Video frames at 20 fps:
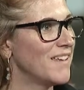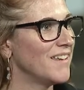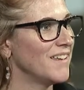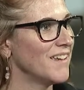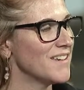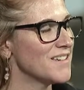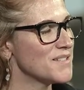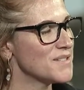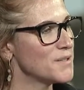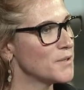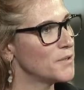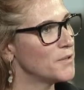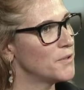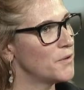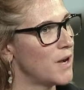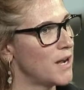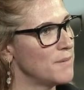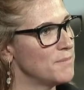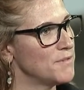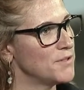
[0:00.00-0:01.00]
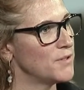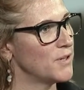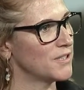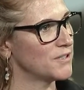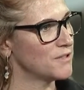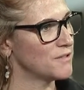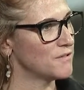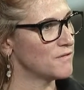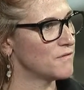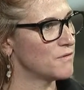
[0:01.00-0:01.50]
Yeah, so I'm the
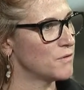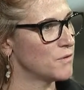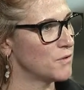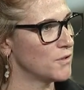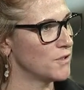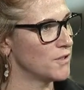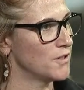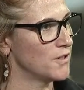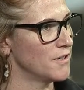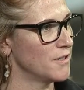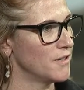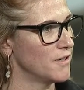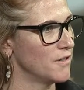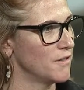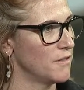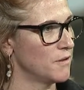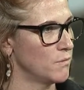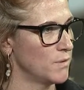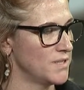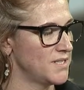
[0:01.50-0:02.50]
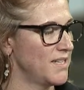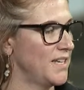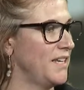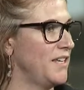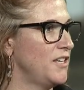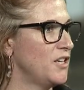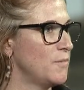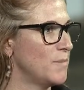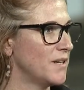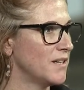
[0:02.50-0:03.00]
director for the RISN
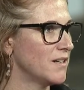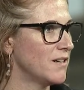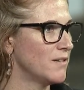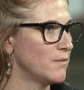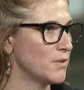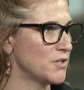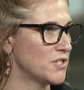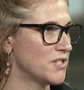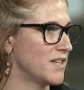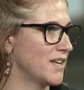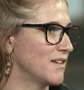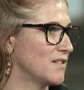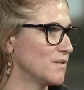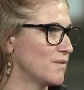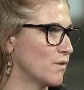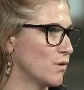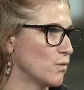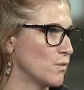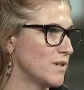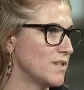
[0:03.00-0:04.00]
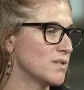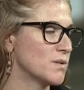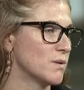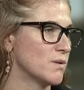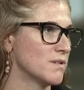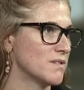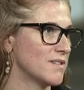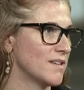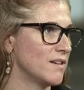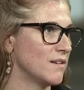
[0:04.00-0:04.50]
Incubator, which stands for
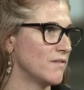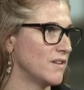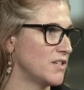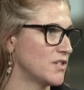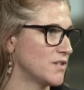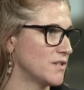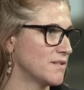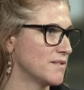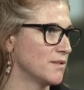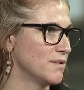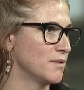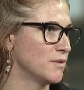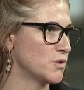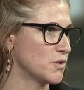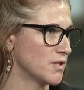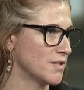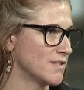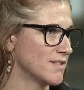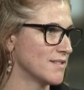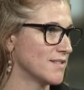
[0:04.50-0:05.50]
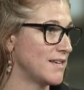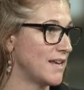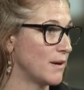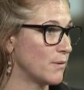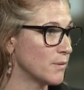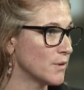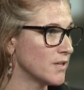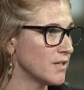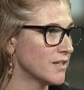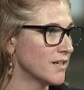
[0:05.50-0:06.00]
Resource Innovation Solutions
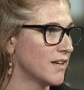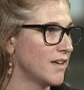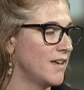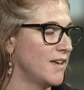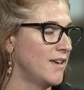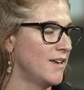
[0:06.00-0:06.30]
Network.